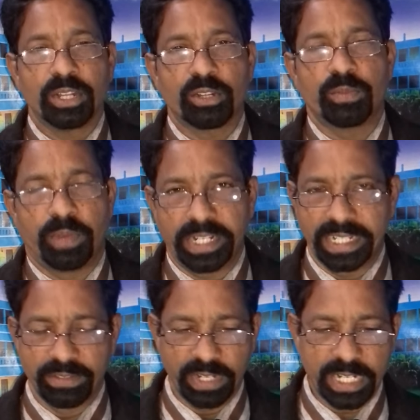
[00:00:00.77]
Good morning
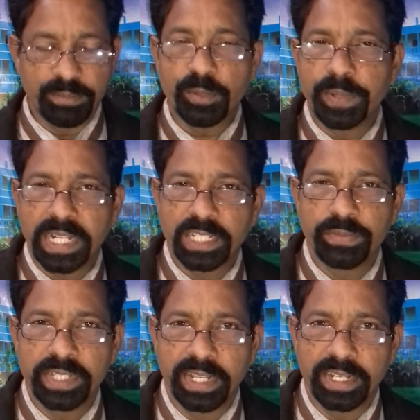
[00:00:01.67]
and welcome to Prakash
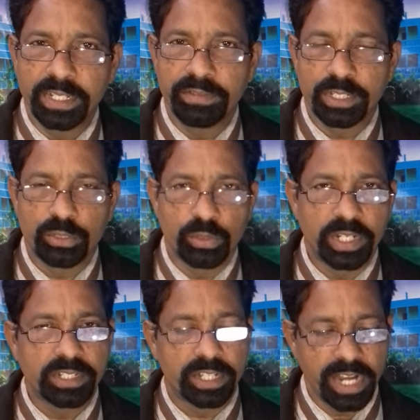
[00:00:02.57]
Vidyalaya where
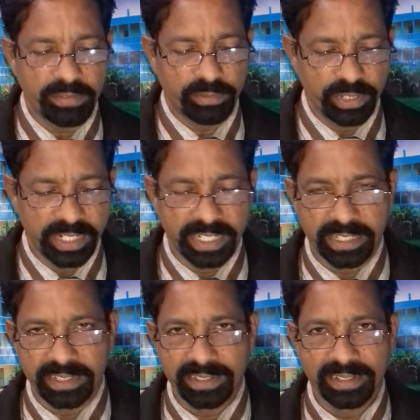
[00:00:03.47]
students love to learn.
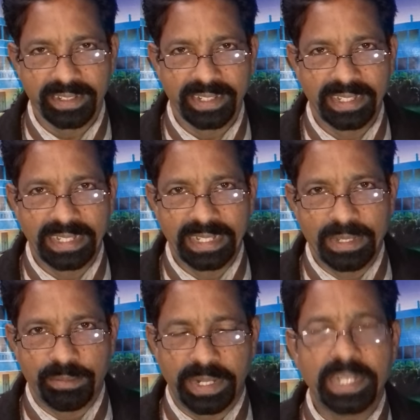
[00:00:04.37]

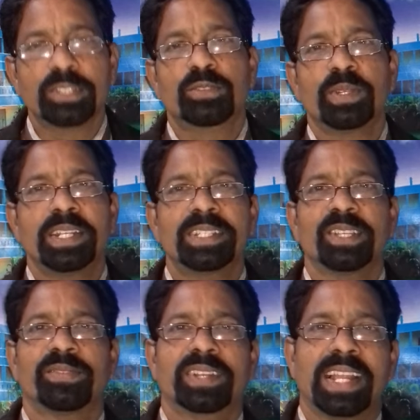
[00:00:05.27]
My dear students
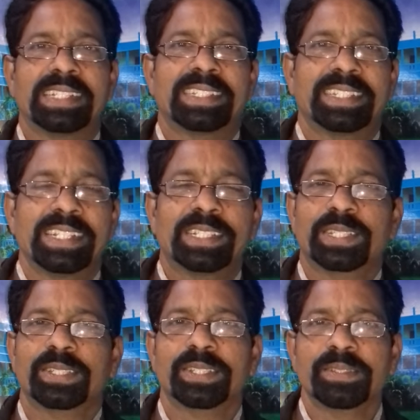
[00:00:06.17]
of class
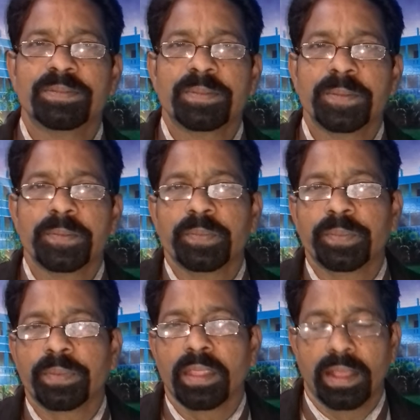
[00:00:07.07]
6,
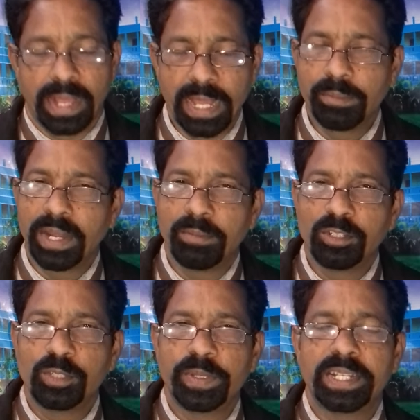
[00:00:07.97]
I am
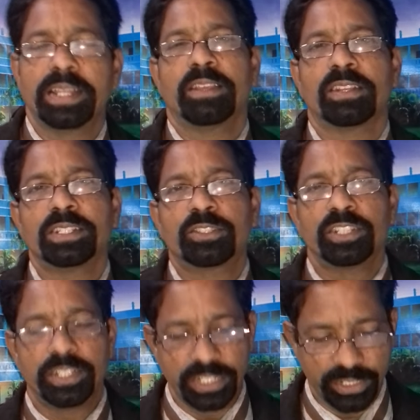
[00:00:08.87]
Ramanus Vera, your
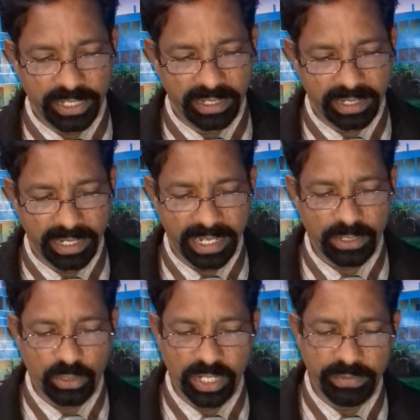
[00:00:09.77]
history teacher,
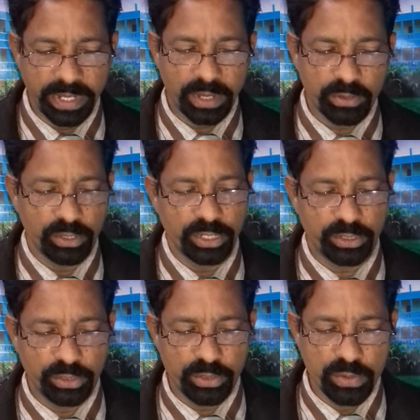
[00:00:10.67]
and today we are going
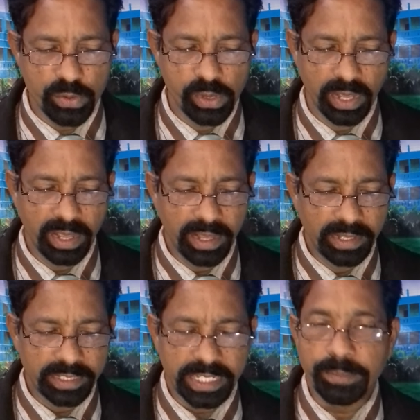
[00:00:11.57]
to do
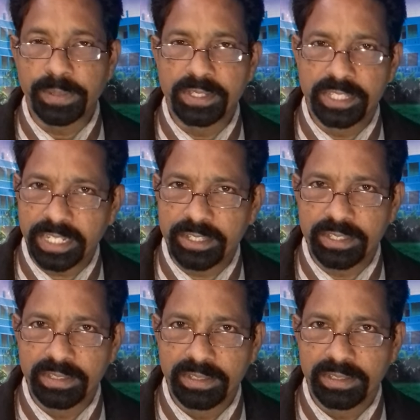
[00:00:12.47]
chapter
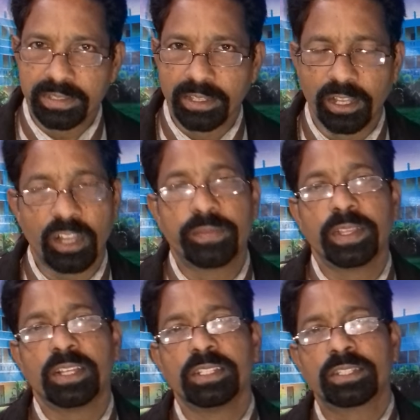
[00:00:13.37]
6 of
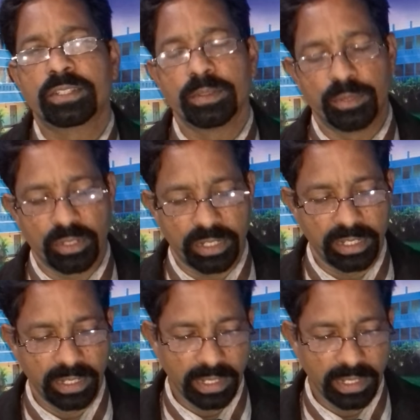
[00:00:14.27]
your history book.